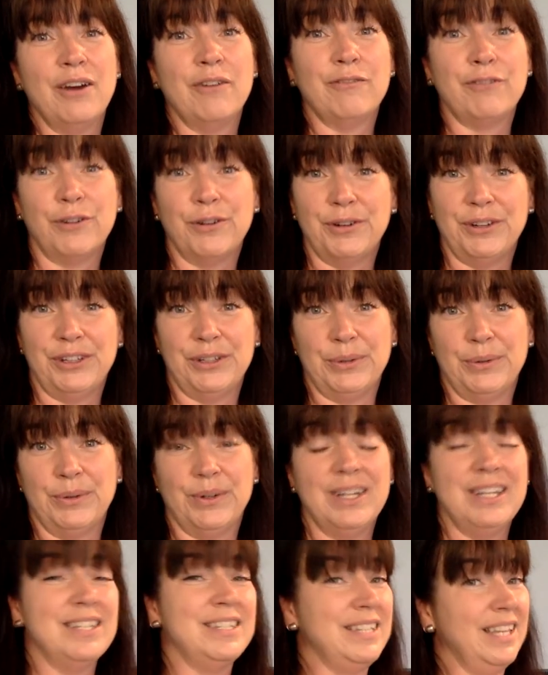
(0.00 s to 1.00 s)
for
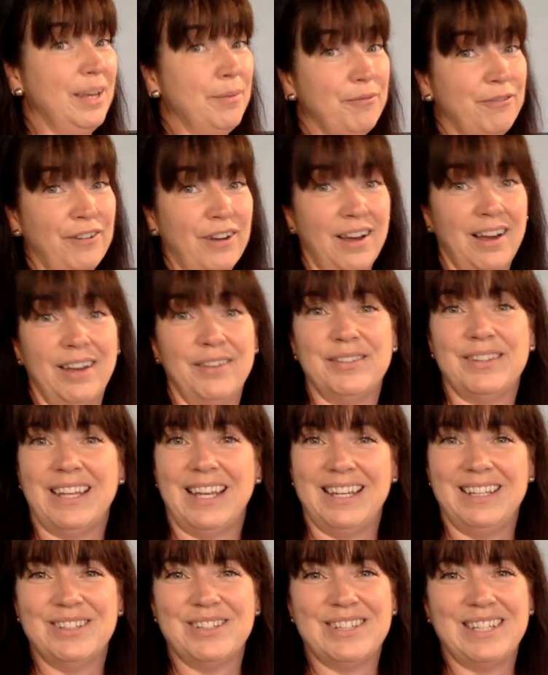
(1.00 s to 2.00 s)
your TM5s
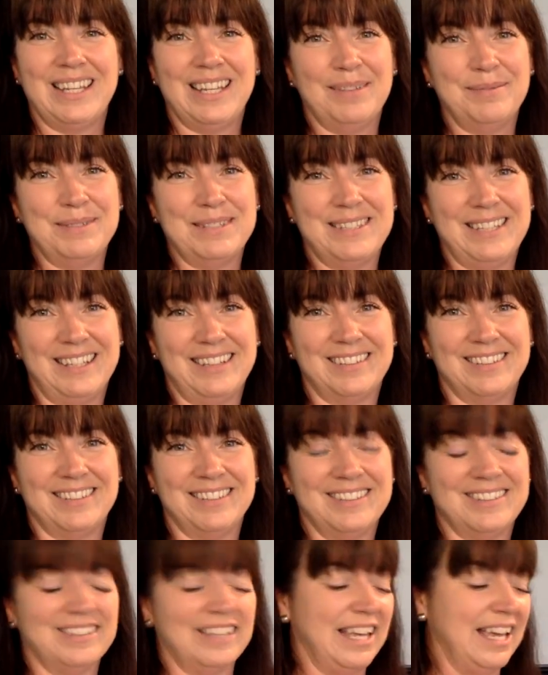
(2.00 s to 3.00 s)
and your
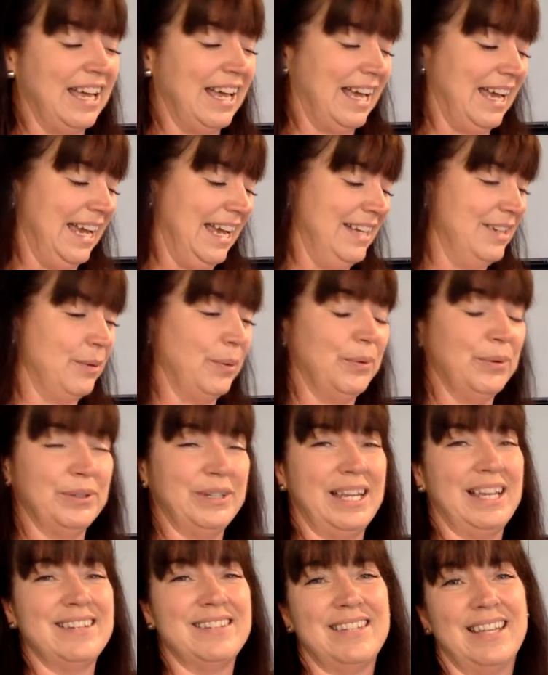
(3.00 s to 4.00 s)
TM6s and all
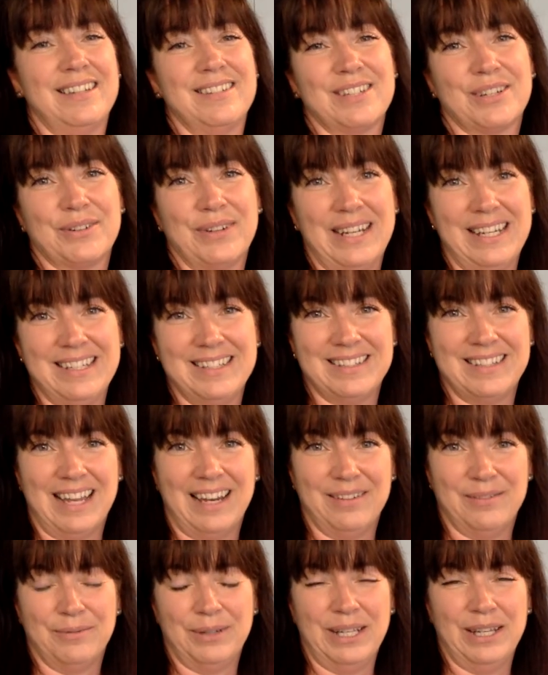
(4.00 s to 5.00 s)
the accessories
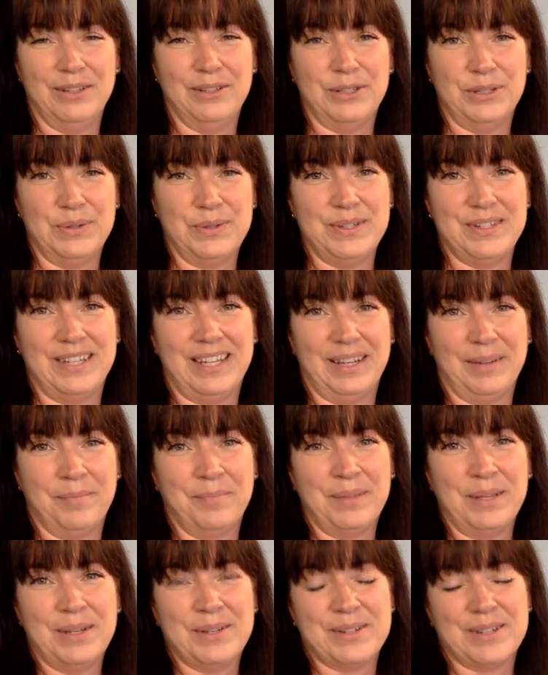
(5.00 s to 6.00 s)
that we are using.